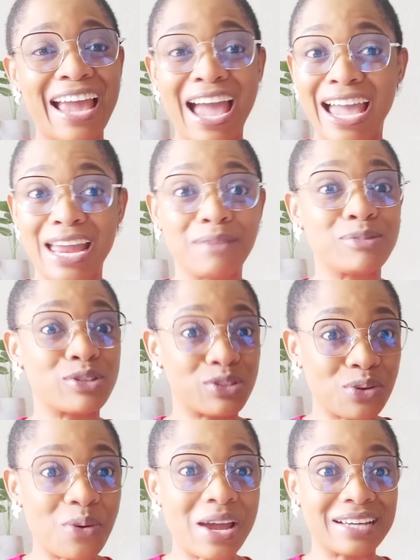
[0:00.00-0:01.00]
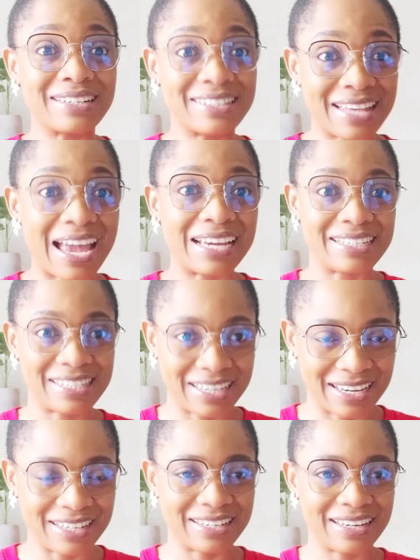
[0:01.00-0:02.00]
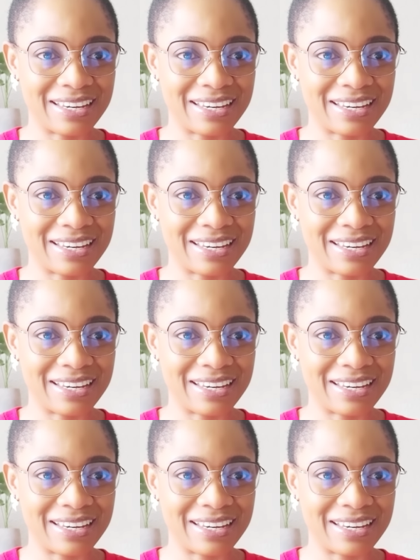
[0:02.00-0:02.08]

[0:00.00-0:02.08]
I am so excited.